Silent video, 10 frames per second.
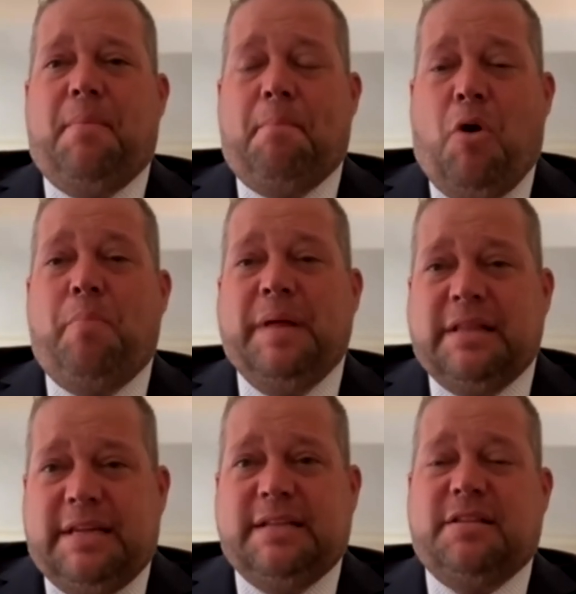
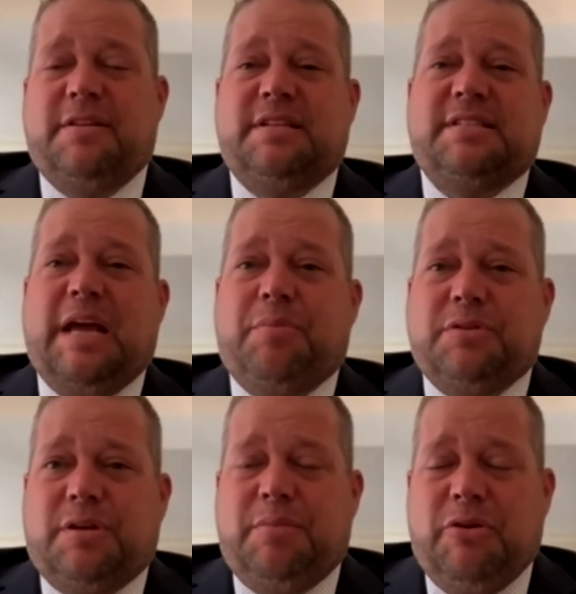mobility to the
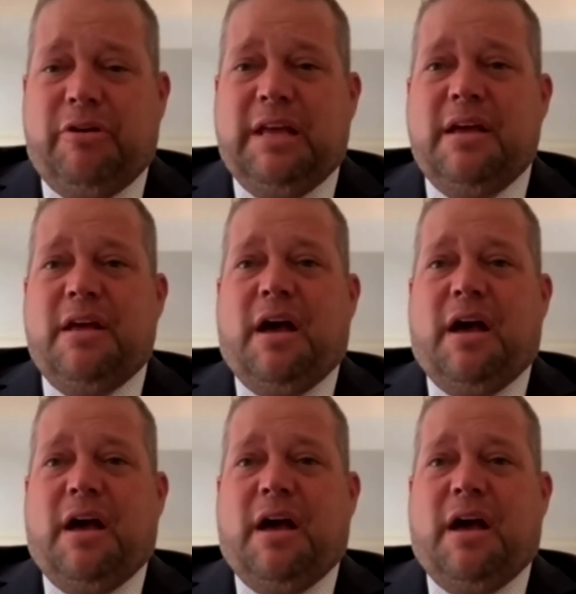disabled community,